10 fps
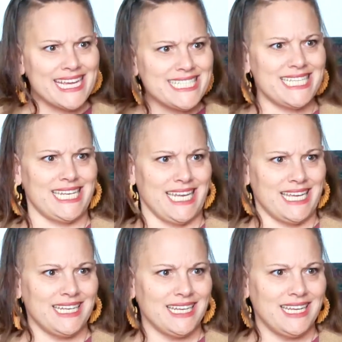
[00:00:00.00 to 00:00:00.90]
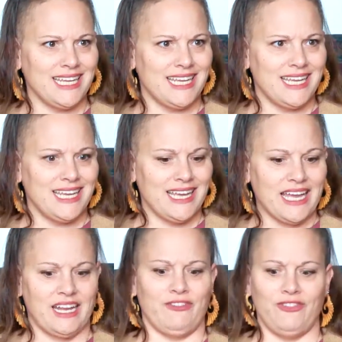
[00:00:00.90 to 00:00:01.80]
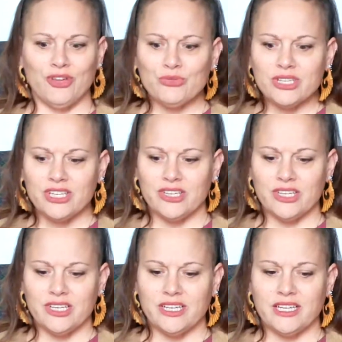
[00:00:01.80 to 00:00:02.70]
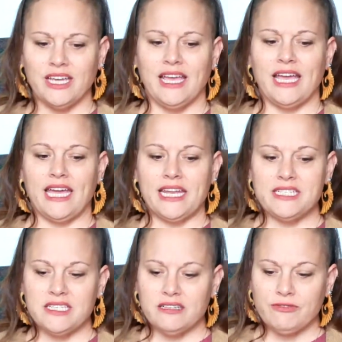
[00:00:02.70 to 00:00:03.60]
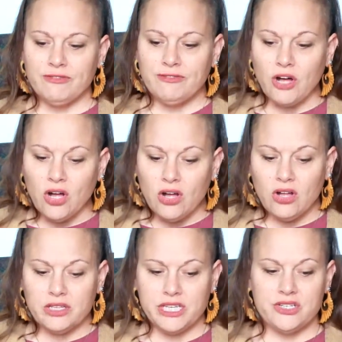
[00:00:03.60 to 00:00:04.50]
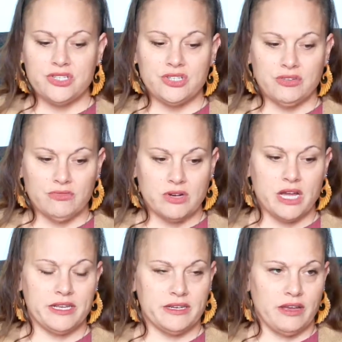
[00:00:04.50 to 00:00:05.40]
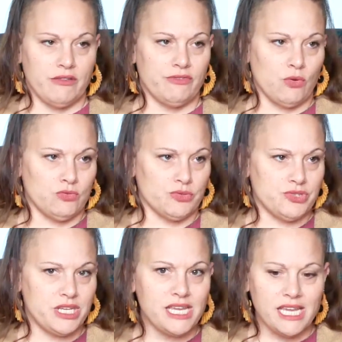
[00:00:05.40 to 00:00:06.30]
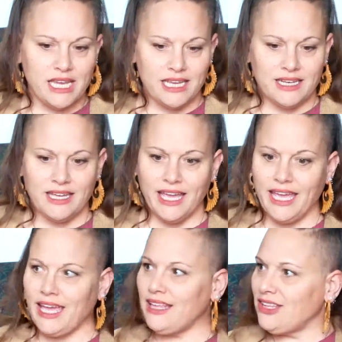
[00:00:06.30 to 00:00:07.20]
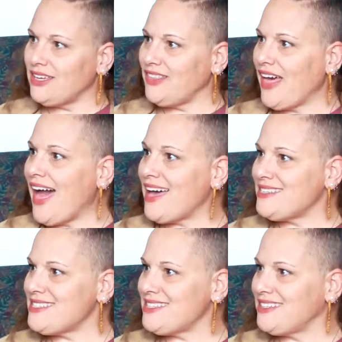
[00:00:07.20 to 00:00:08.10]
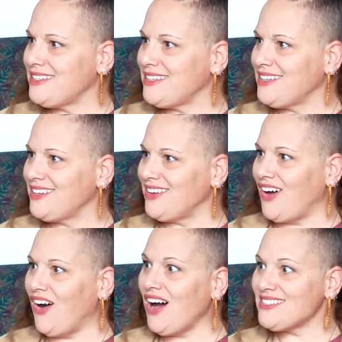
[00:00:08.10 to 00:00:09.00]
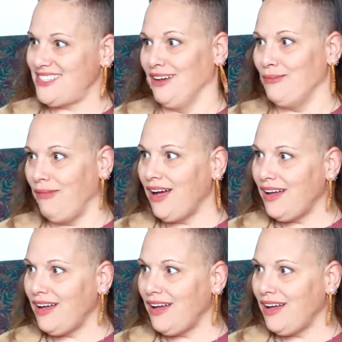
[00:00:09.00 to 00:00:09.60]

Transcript: I did it. And I feel really good, and I didn't fall into the rut of old routine. Hey, look at that. Awesome.